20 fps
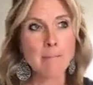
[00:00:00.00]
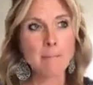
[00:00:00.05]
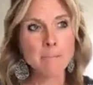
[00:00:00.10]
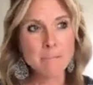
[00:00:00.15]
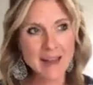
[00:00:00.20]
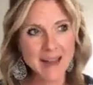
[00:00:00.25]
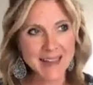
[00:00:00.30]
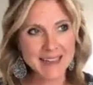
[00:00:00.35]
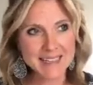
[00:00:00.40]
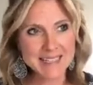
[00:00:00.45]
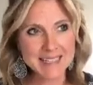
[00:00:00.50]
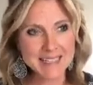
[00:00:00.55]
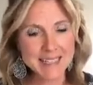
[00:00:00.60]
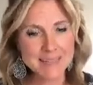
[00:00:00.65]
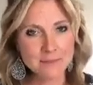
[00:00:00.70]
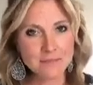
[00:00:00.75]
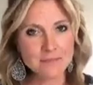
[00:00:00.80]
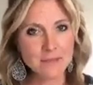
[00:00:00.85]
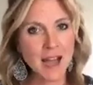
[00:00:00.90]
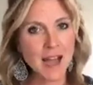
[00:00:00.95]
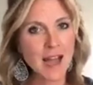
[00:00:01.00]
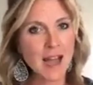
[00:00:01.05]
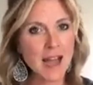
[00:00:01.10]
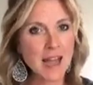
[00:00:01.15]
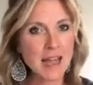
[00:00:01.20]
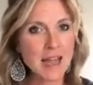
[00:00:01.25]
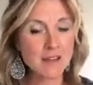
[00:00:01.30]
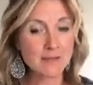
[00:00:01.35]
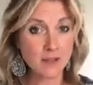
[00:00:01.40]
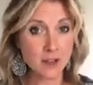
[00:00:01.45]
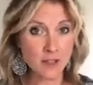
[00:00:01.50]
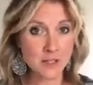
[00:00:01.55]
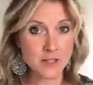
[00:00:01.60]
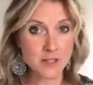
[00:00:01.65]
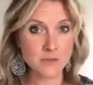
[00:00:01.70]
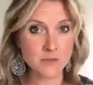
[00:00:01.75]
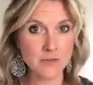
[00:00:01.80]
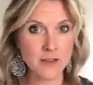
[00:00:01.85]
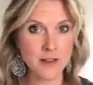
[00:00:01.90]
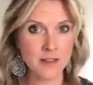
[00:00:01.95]
But I have
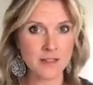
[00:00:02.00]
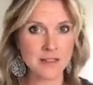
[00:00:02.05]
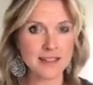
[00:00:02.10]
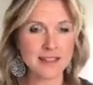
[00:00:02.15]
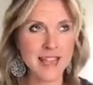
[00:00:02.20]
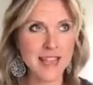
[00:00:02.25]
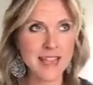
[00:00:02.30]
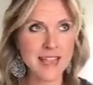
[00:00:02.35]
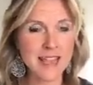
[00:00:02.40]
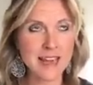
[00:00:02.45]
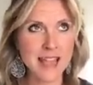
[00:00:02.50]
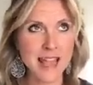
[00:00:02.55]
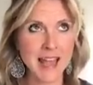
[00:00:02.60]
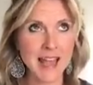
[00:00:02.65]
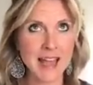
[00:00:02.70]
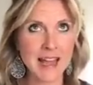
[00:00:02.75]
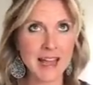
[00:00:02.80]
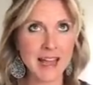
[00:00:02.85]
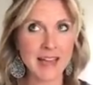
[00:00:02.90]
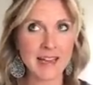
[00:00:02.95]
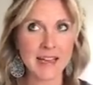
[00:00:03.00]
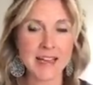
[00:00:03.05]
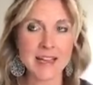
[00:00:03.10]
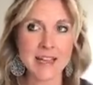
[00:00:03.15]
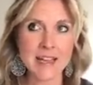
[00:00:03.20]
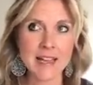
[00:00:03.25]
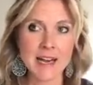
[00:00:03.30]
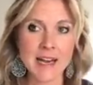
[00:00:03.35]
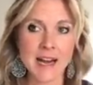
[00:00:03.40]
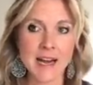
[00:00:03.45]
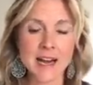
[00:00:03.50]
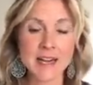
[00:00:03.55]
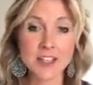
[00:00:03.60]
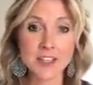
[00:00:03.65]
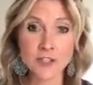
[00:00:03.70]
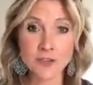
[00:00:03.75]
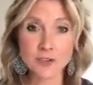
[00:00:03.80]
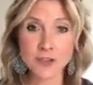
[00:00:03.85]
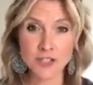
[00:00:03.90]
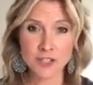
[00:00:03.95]
also found that they can add
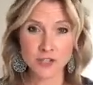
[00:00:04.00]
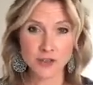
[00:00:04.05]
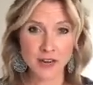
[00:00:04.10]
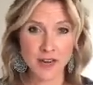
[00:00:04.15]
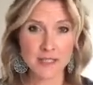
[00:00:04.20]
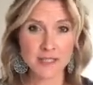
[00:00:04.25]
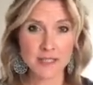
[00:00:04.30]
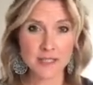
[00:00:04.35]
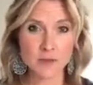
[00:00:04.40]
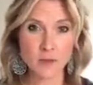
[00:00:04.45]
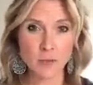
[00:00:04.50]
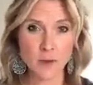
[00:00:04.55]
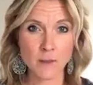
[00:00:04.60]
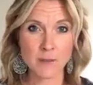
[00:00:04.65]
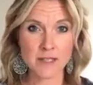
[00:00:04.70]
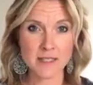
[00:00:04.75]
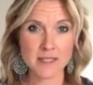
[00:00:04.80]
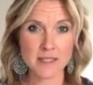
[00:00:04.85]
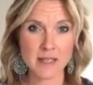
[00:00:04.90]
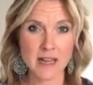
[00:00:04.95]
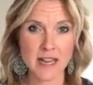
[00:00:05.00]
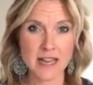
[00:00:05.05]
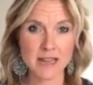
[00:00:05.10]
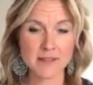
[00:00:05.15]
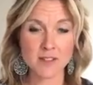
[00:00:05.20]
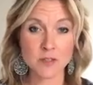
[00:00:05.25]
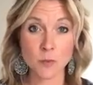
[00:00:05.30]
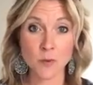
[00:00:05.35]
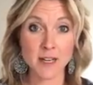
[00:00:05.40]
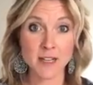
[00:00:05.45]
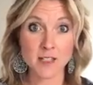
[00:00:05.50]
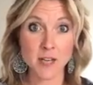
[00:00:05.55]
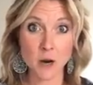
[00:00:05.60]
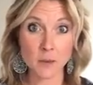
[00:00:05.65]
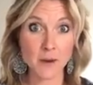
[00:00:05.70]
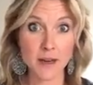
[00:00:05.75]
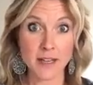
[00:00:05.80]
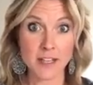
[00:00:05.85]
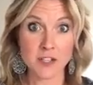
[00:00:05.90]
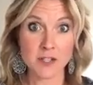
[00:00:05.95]
undue stress to women's lives when it's
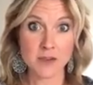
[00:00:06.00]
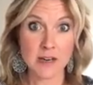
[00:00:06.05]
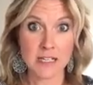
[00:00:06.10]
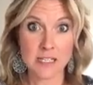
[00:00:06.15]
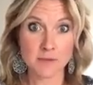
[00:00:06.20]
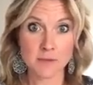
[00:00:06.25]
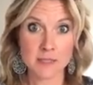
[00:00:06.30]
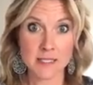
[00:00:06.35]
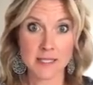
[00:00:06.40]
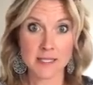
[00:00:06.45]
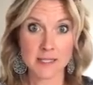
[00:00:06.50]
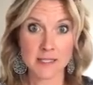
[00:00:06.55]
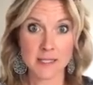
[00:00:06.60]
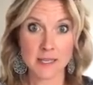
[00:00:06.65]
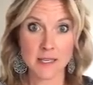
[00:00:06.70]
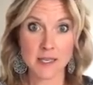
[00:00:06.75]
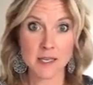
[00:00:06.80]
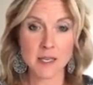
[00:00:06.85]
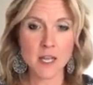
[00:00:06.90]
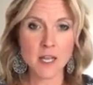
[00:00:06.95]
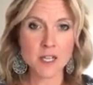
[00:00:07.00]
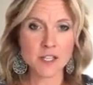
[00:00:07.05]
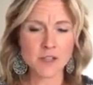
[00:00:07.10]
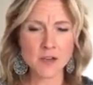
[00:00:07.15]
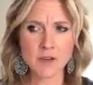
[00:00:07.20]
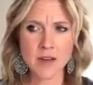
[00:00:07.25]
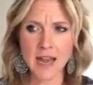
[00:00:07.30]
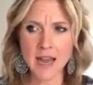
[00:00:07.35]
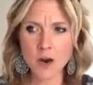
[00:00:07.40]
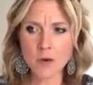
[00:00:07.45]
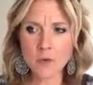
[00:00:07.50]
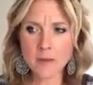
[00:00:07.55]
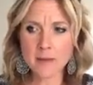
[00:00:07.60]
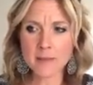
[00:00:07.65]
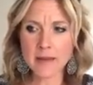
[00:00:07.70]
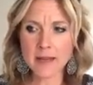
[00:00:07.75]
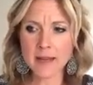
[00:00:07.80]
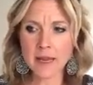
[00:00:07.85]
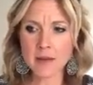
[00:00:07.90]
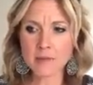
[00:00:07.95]
already a stressful season. So now we
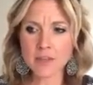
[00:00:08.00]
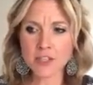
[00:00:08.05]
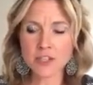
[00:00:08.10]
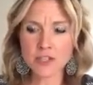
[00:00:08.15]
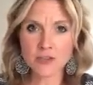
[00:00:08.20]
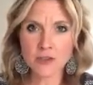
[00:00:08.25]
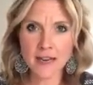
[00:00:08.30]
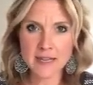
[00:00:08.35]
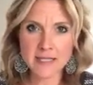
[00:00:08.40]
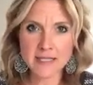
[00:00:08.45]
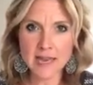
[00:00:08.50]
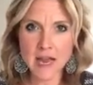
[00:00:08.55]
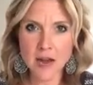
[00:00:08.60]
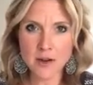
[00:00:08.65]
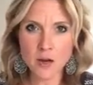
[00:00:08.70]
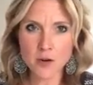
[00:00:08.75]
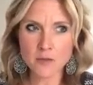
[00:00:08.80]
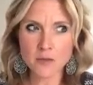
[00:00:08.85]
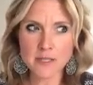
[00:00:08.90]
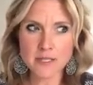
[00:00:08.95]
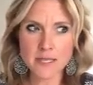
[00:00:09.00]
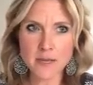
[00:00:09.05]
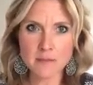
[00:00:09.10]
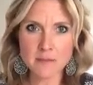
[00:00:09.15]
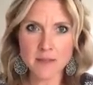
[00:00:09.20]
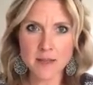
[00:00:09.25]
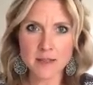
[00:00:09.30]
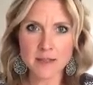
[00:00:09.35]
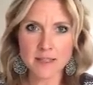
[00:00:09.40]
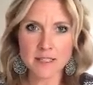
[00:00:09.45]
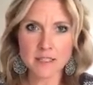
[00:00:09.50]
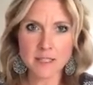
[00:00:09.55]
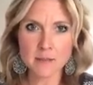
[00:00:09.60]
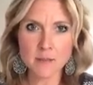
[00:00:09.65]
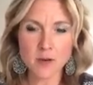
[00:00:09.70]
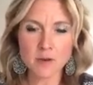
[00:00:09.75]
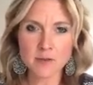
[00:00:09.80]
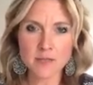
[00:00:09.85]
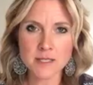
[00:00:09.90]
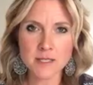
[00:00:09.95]
become stressed out over something that's
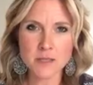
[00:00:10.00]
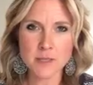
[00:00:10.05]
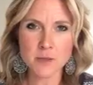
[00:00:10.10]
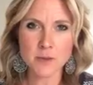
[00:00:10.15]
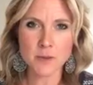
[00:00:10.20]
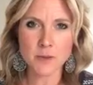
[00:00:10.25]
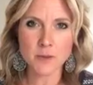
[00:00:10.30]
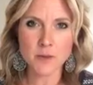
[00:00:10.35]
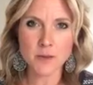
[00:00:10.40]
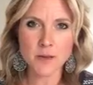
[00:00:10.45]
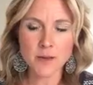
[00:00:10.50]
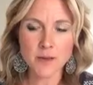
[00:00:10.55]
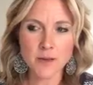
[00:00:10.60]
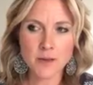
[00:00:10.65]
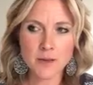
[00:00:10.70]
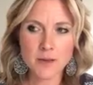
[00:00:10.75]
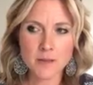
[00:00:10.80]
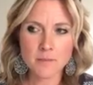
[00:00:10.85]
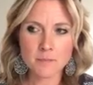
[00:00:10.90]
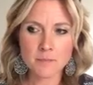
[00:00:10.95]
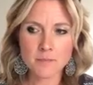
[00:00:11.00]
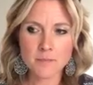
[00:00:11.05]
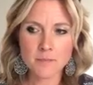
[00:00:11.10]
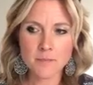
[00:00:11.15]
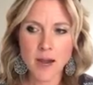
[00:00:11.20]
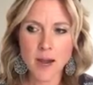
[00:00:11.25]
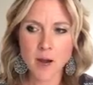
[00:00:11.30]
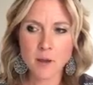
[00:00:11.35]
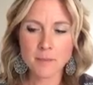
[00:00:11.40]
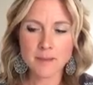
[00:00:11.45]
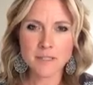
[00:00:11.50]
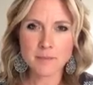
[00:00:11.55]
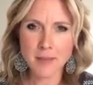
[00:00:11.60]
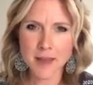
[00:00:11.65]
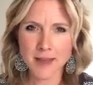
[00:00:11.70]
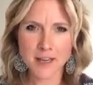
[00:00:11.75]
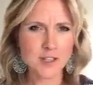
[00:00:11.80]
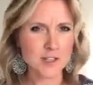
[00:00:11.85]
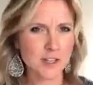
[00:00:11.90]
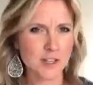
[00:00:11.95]
supposed to help us
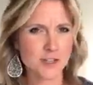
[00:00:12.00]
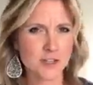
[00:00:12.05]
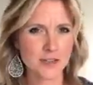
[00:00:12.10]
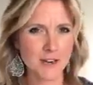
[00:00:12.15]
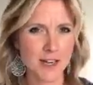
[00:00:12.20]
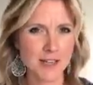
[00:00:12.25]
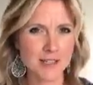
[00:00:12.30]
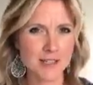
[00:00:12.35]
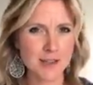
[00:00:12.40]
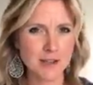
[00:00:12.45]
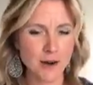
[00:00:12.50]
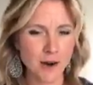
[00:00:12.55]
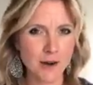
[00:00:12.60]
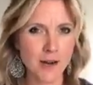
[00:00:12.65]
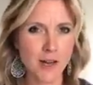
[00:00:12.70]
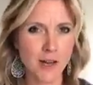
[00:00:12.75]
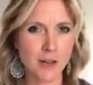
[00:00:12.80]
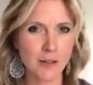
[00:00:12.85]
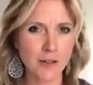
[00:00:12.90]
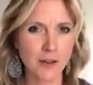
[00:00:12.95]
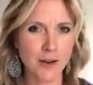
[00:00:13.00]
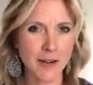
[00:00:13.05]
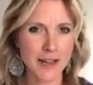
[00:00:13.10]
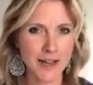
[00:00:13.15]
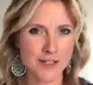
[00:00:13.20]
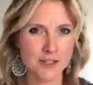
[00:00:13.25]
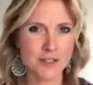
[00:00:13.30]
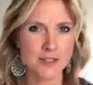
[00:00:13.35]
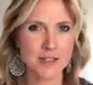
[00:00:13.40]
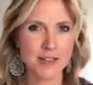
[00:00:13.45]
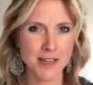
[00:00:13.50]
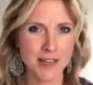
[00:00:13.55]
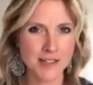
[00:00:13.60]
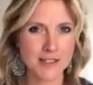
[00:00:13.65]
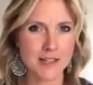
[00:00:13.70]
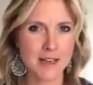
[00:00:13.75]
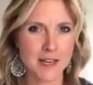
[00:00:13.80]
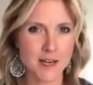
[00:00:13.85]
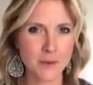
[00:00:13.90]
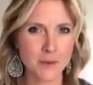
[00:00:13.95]
manage our stress, our health, our exercise,
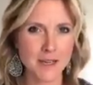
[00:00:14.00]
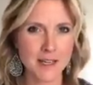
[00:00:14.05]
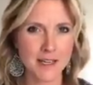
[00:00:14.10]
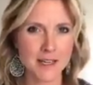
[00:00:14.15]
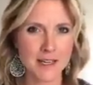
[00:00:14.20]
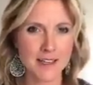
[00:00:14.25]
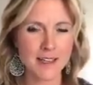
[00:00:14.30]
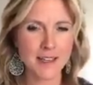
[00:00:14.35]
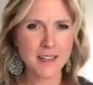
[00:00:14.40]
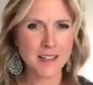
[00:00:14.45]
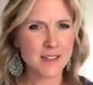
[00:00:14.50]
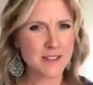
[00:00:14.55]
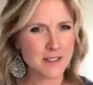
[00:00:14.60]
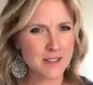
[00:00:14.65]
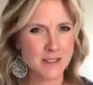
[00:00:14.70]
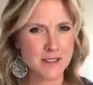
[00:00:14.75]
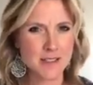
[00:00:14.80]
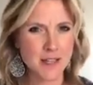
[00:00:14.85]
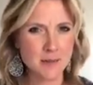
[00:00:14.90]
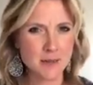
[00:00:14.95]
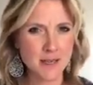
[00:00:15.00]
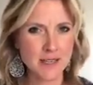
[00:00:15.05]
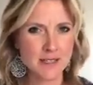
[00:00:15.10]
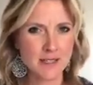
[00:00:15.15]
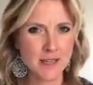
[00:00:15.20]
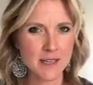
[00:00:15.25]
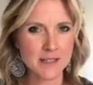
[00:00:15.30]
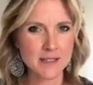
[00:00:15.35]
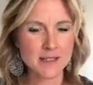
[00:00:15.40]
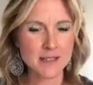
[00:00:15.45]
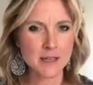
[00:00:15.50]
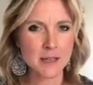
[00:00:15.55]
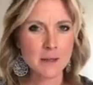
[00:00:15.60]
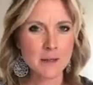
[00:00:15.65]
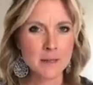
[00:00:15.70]
and how we eat. Does that make sense?